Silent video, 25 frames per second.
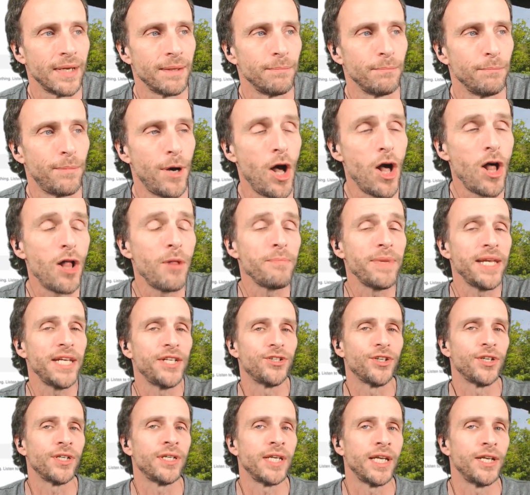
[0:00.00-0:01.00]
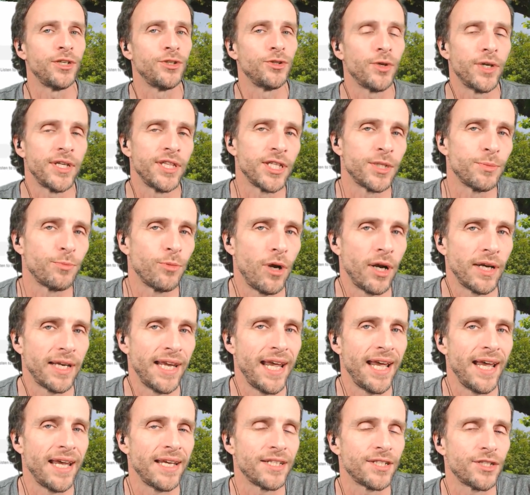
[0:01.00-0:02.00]
Paul Meechan enjoyed this
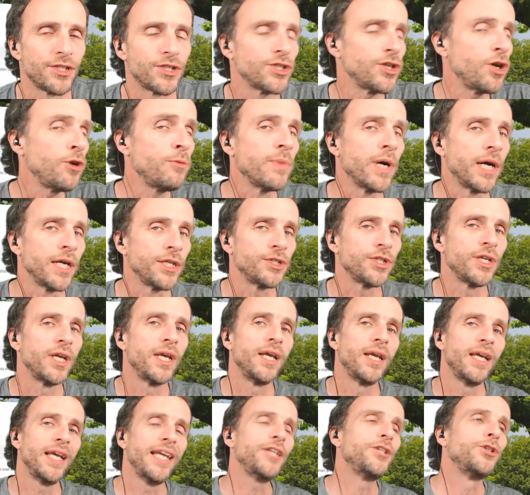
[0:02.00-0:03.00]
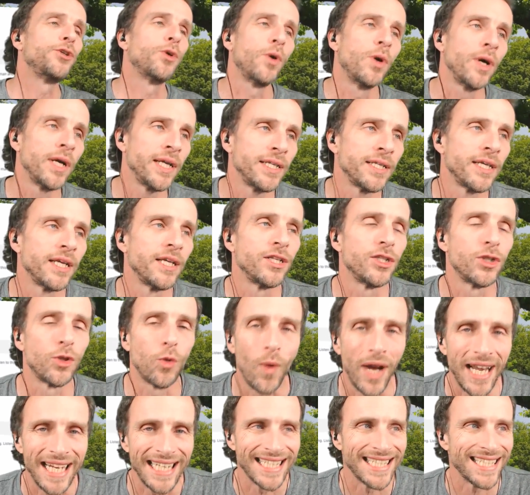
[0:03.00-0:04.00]
broadcast so much, he joined
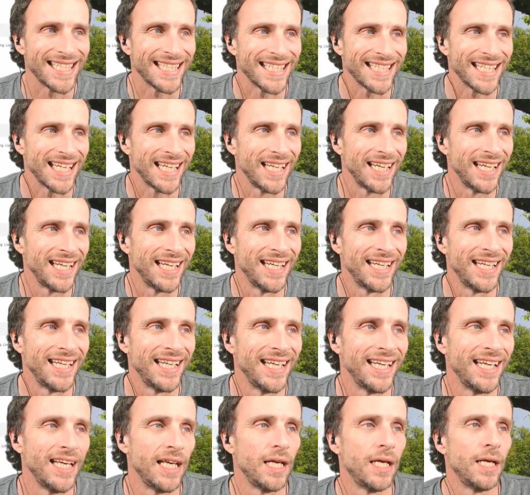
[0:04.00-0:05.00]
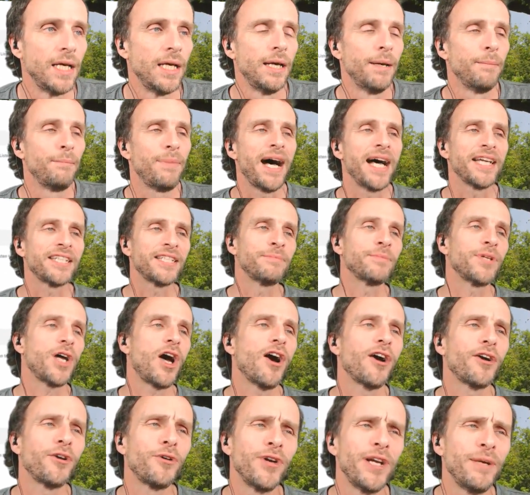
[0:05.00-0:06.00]
twice. Possums
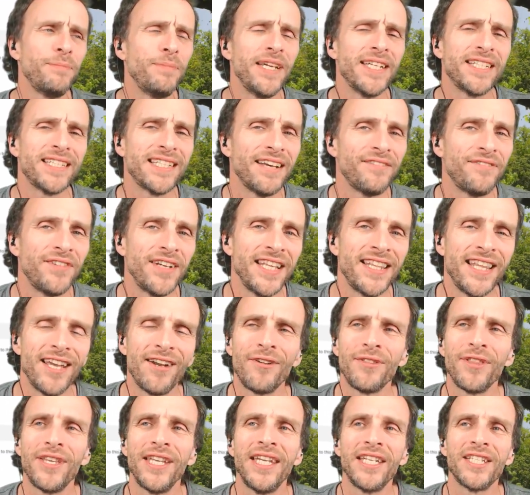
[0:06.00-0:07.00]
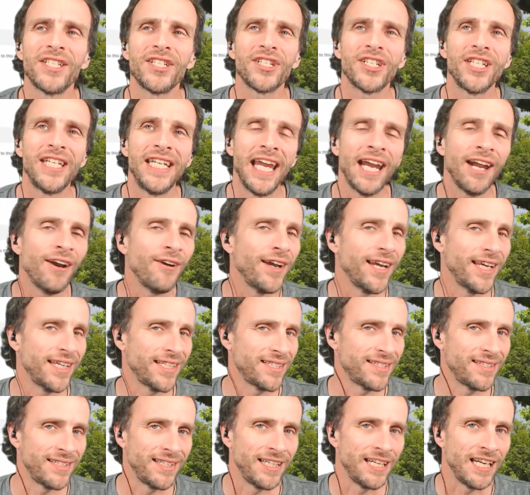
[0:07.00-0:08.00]
are creepy, Stephanie. They're the
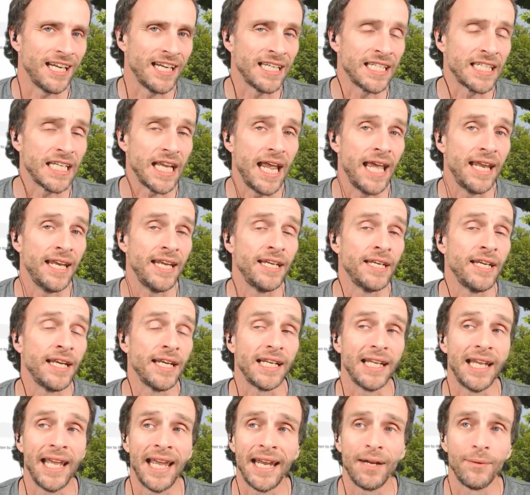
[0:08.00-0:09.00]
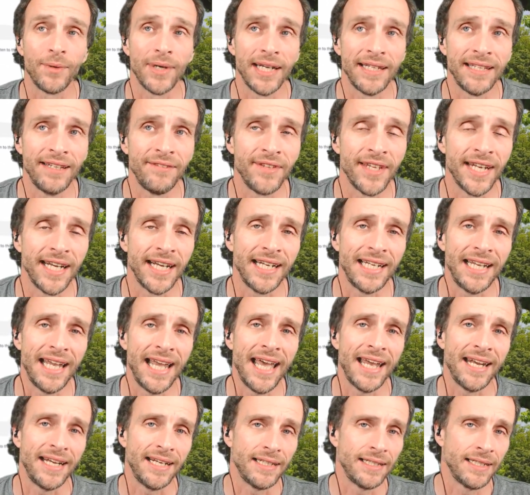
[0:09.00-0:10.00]
scariest things. And in Atlanta, when I lived in
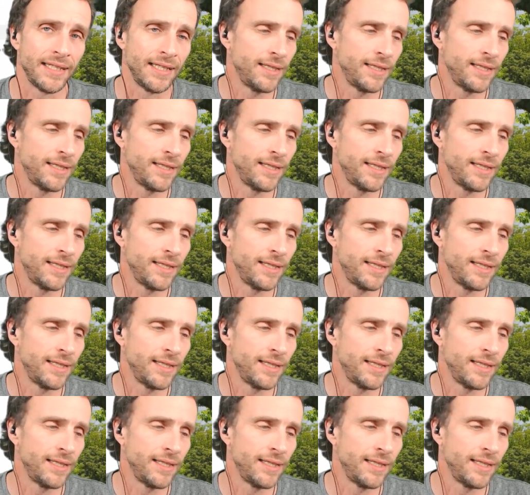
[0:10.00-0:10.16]
Atlanta,